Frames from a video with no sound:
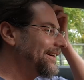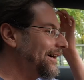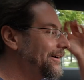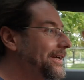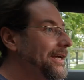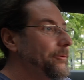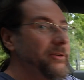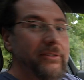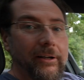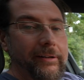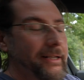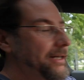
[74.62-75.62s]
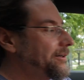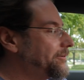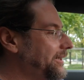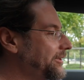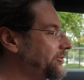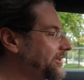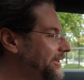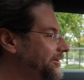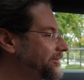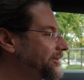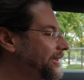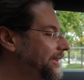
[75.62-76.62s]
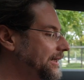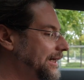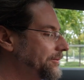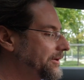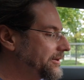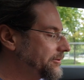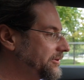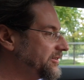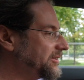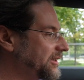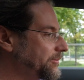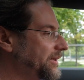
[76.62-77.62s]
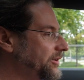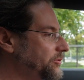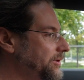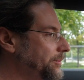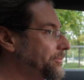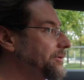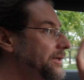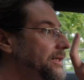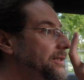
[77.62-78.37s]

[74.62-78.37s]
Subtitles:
Okay, we're starting our range test. I'm gonna reset my trip.